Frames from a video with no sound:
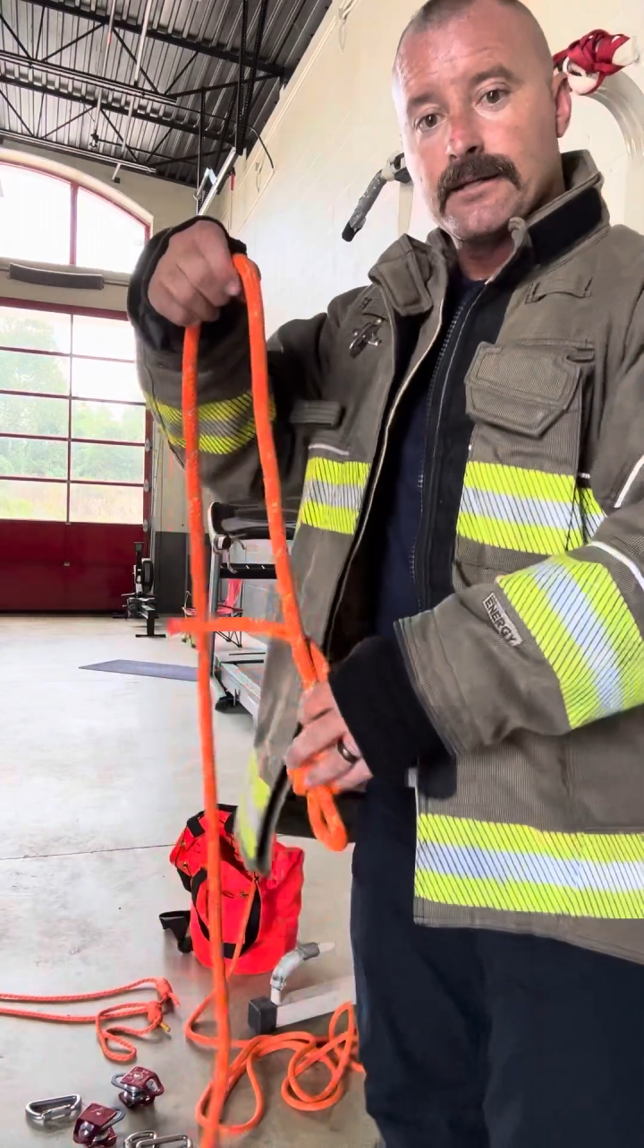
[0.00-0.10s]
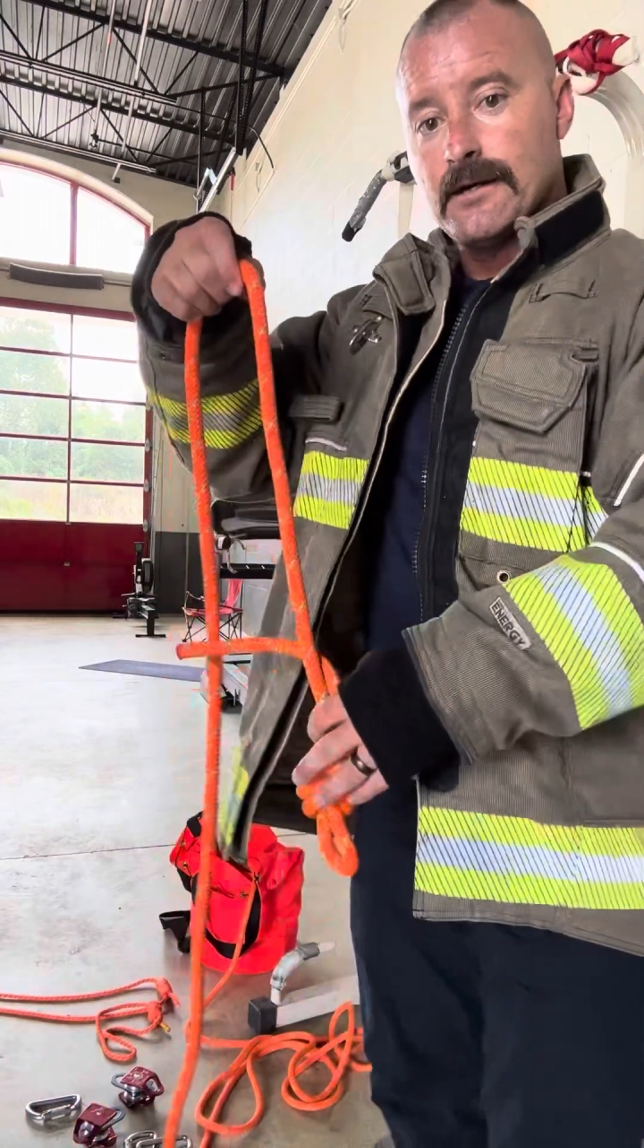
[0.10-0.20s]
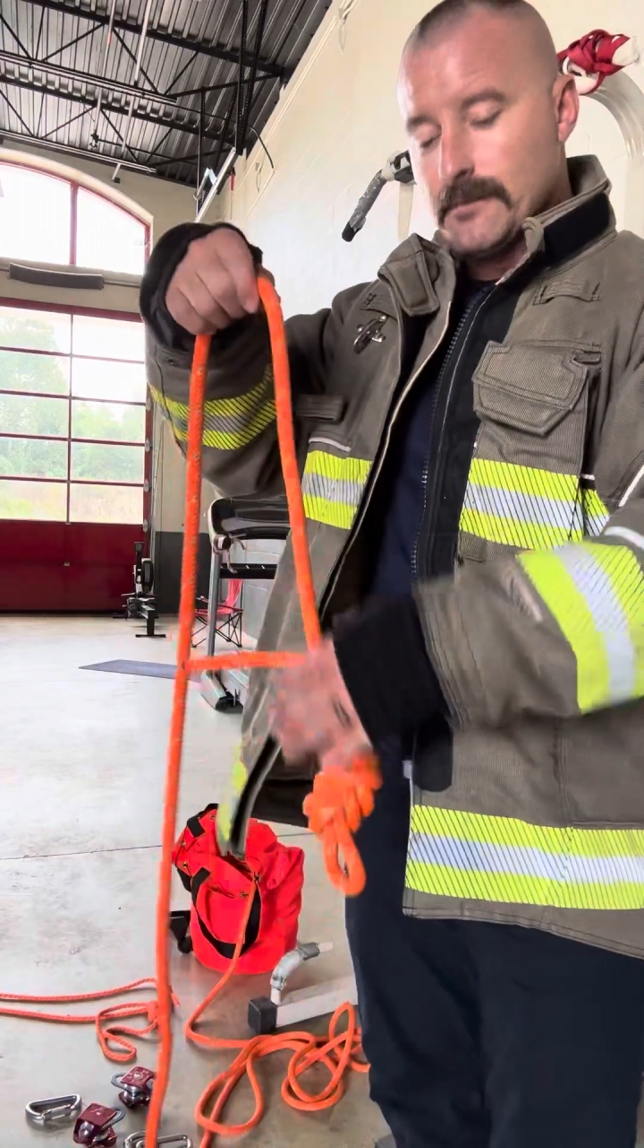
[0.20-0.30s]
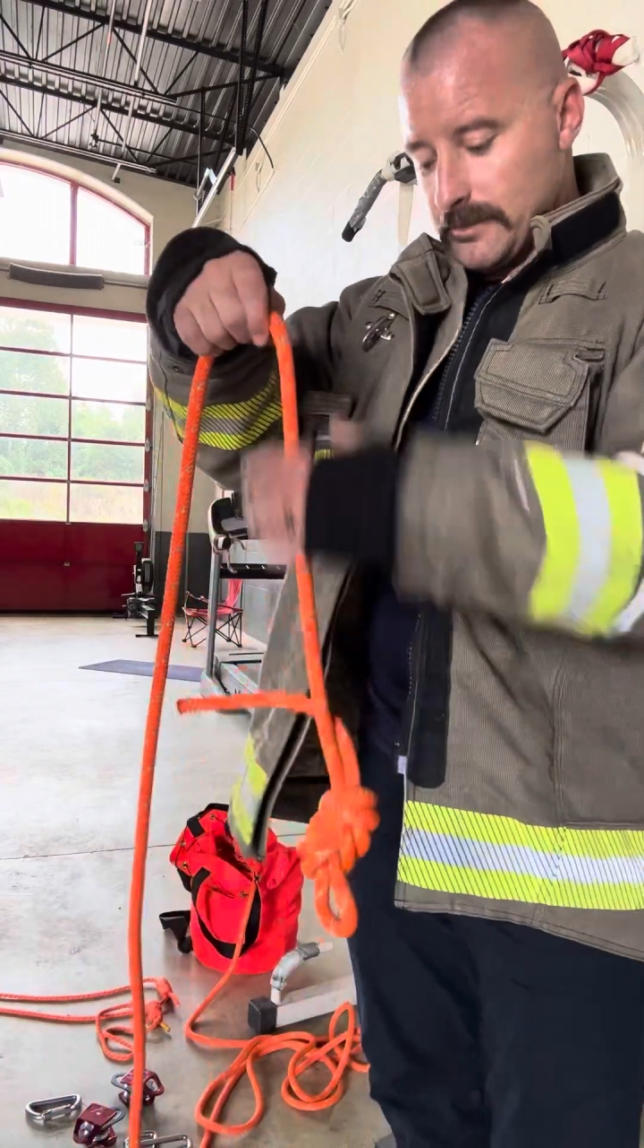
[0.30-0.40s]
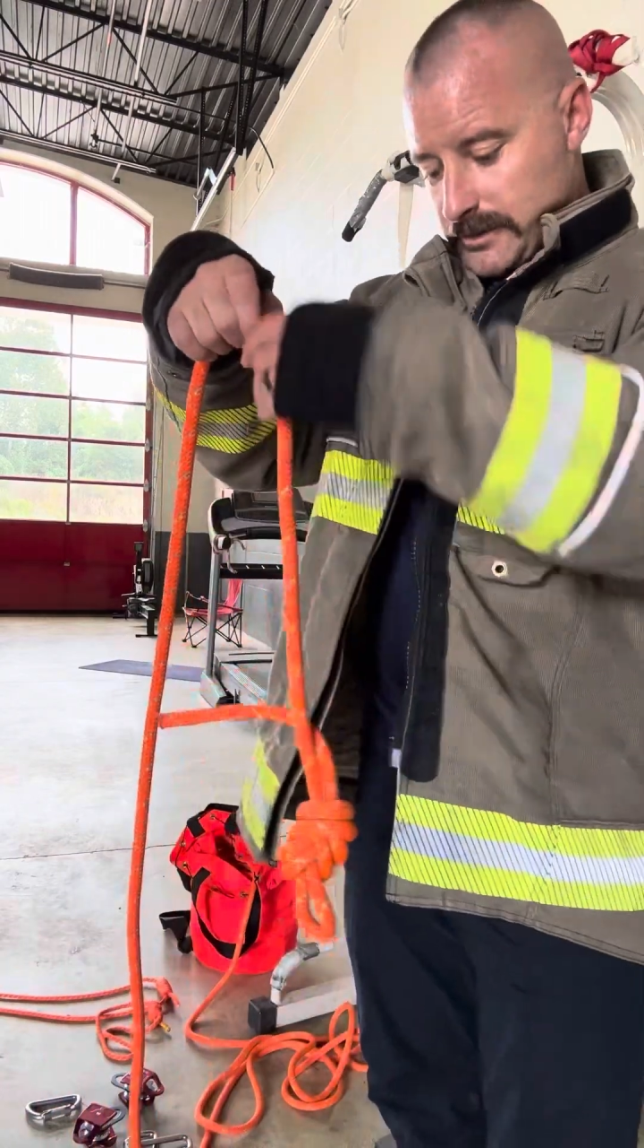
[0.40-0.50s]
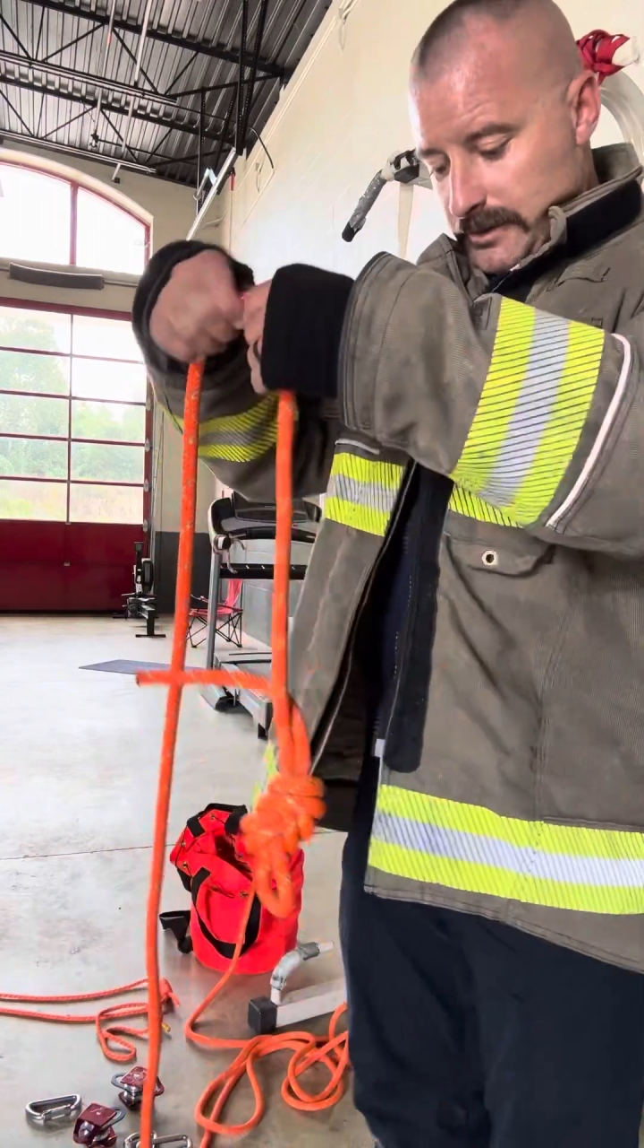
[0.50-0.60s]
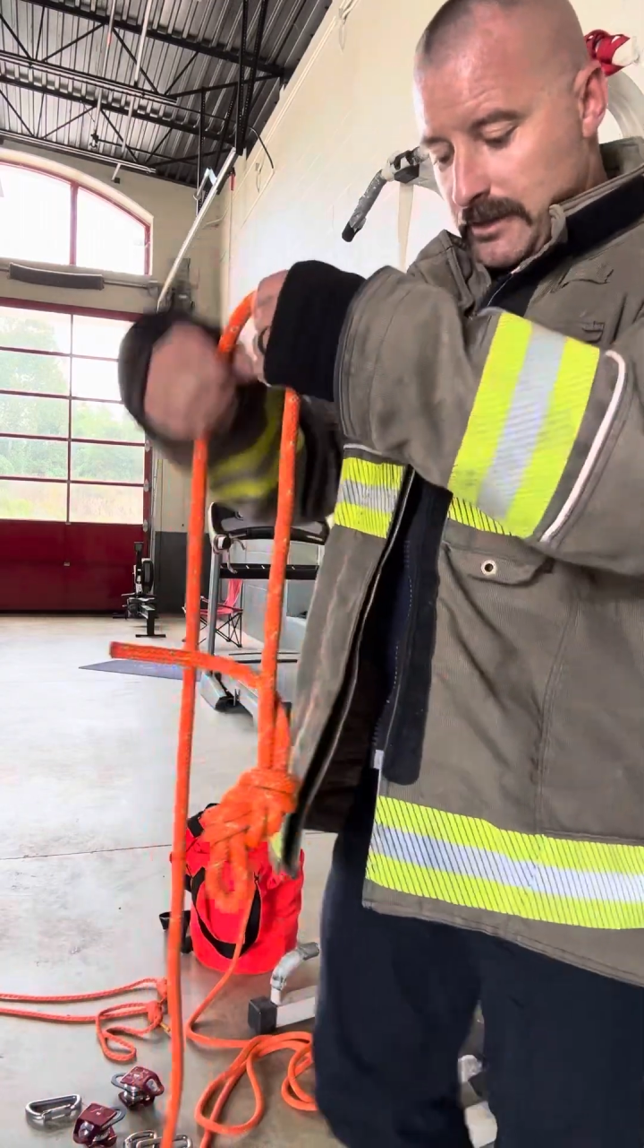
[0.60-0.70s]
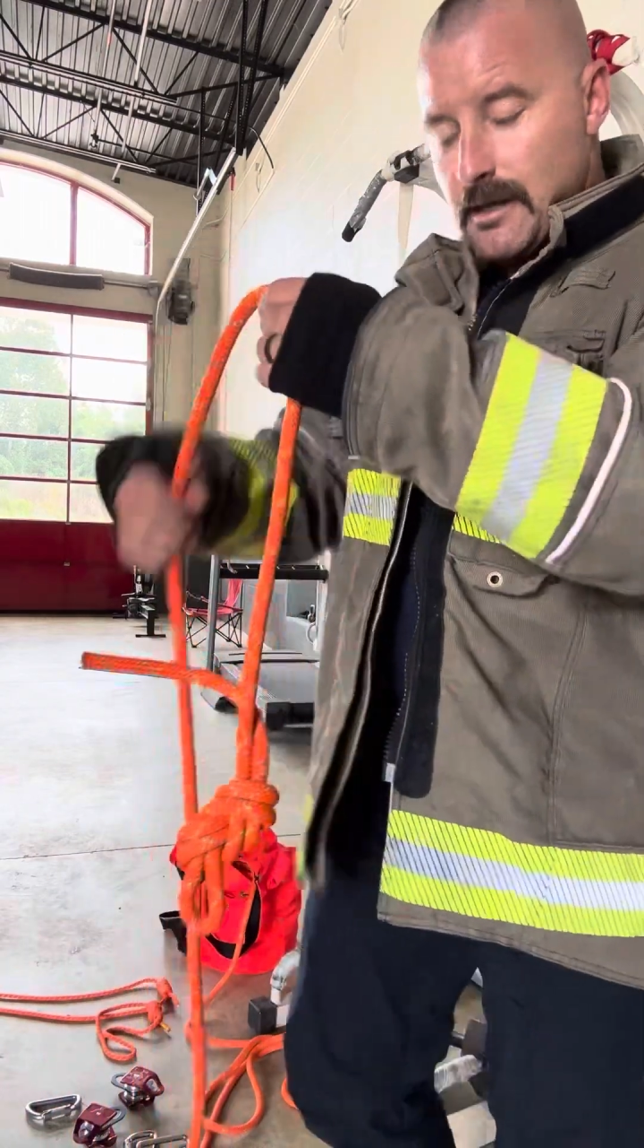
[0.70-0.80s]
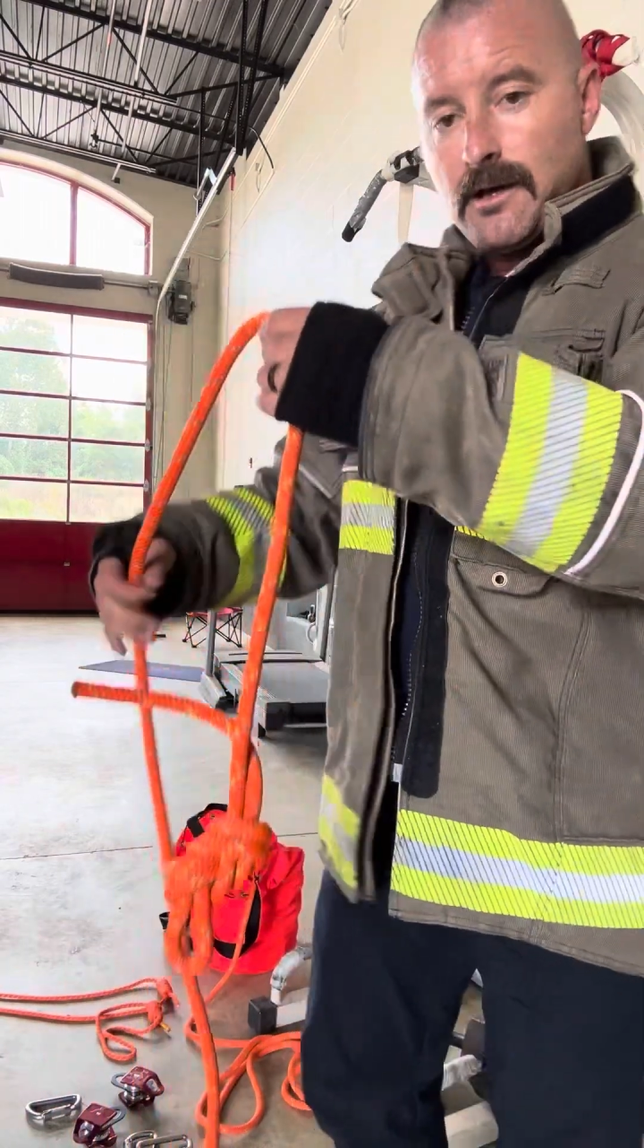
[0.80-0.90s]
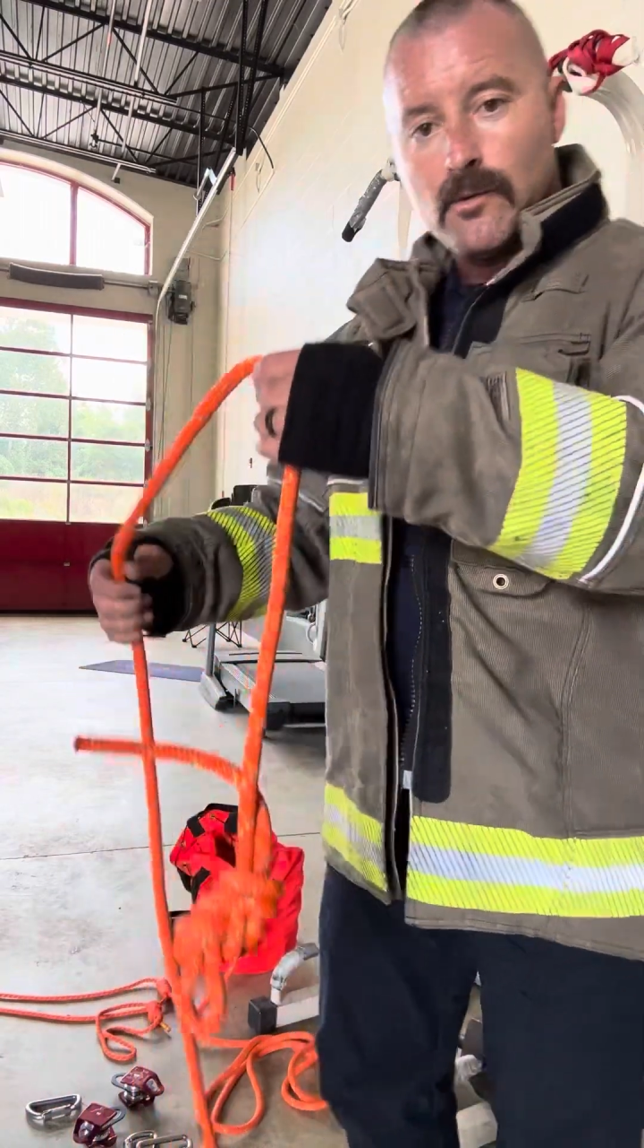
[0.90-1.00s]
up,
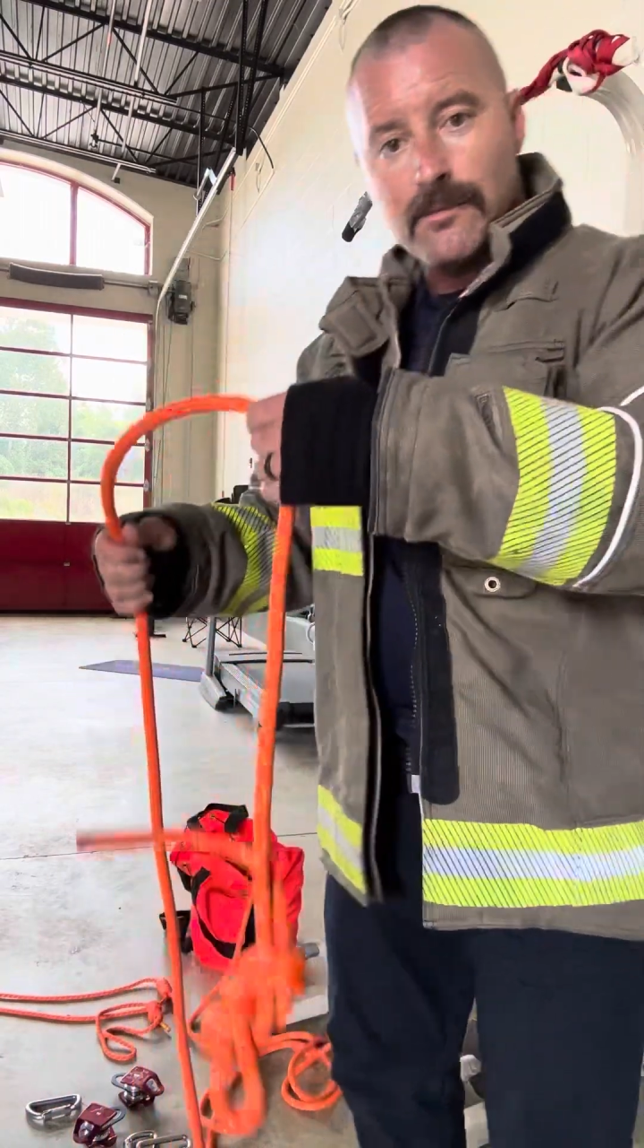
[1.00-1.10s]
put